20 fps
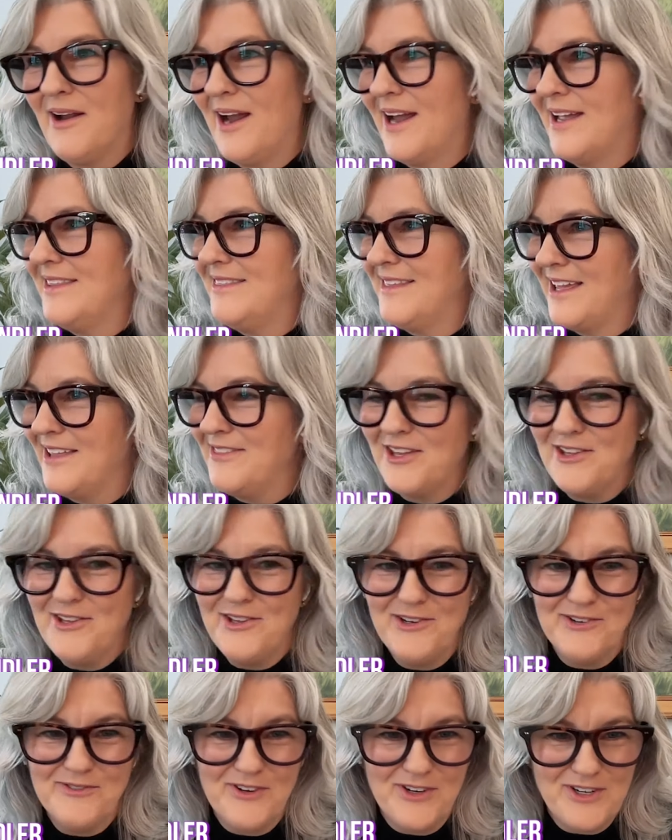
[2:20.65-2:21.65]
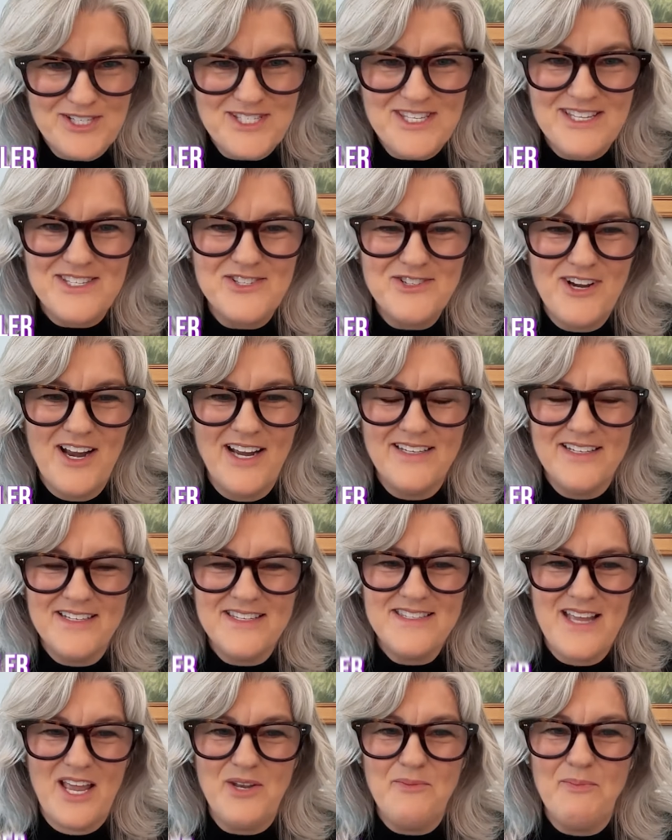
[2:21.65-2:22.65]
I think the universe is trying to
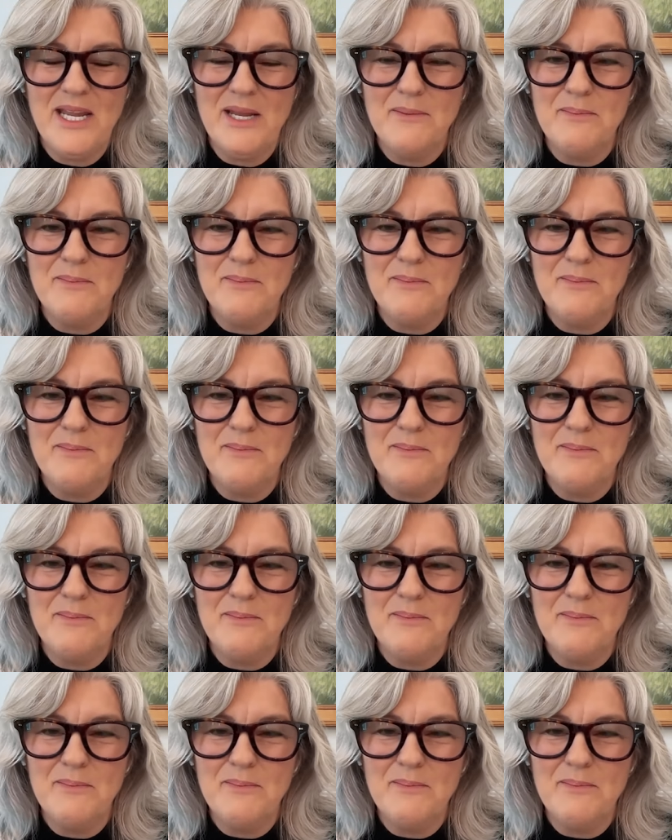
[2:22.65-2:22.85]
send me.